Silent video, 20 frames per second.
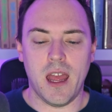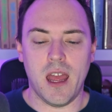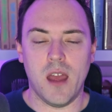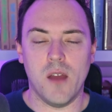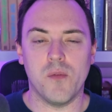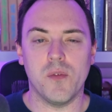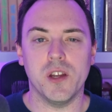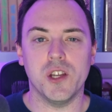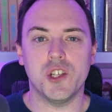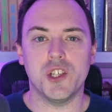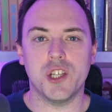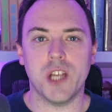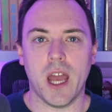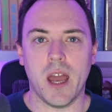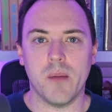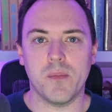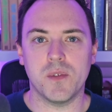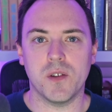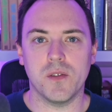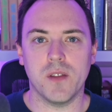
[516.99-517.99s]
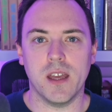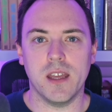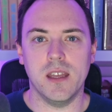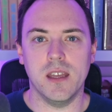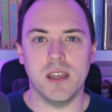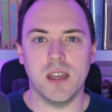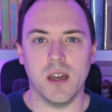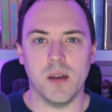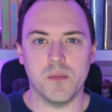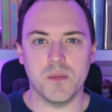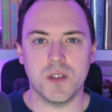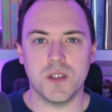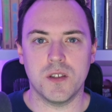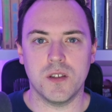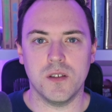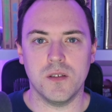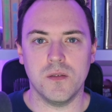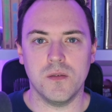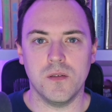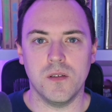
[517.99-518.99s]
every chapter that he comes
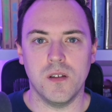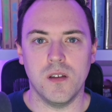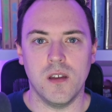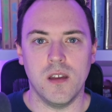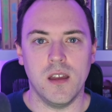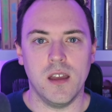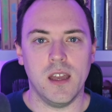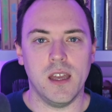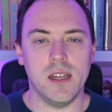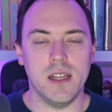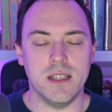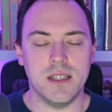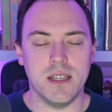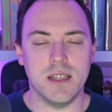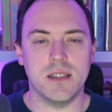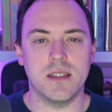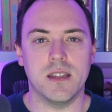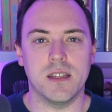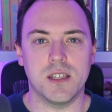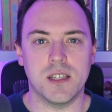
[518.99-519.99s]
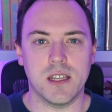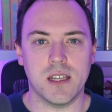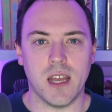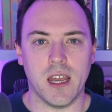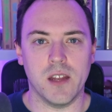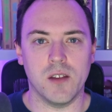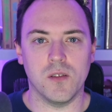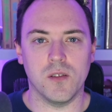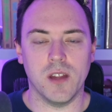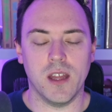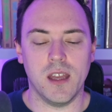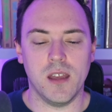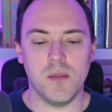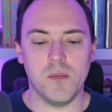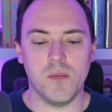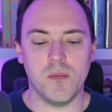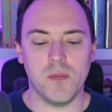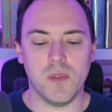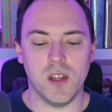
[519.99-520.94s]
to and he sees the title name,